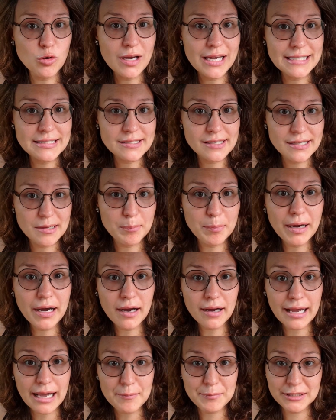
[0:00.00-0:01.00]
enter the
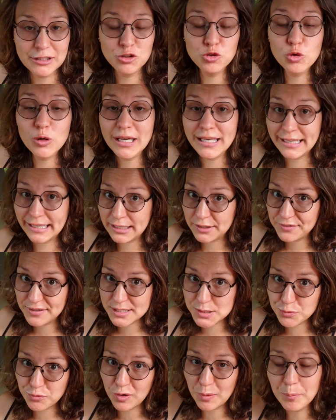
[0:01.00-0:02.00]
park. I mean, you can
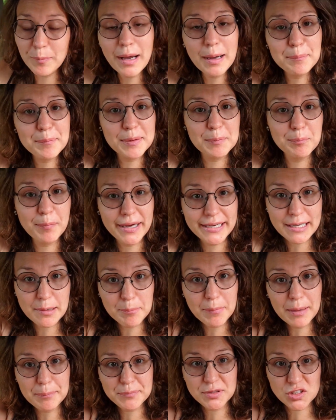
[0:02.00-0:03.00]
request for a map and buy a
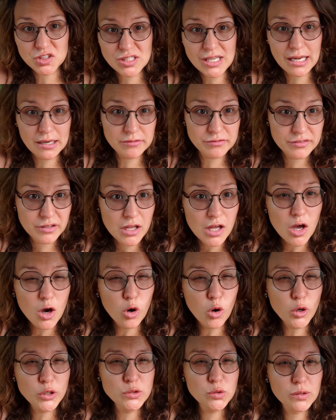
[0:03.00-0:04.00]
map yourself,
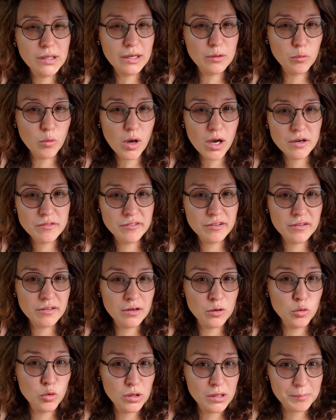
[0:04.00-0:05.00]
or you can work with the
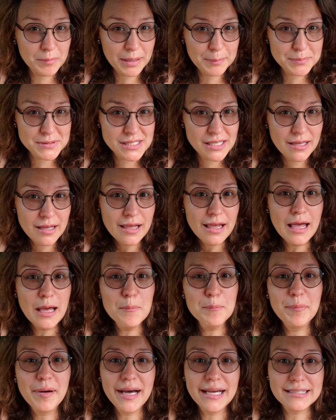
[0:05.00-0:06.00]
Google Maps.
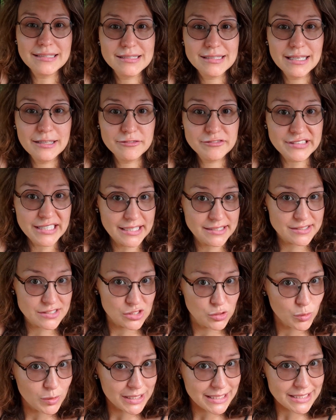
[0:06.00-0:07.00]
But if there's
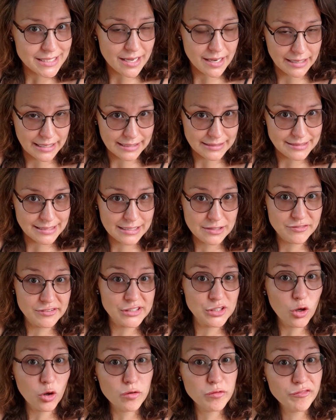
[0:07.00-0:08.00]
no internet, it will
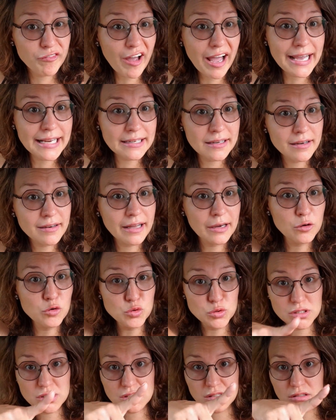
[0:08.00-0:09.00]
not find the
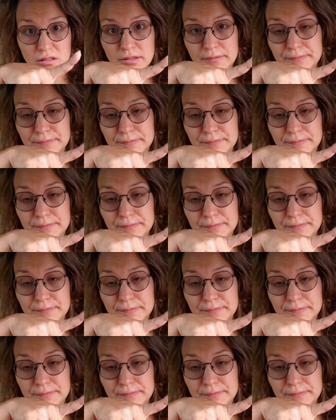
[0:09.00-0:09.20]
routes.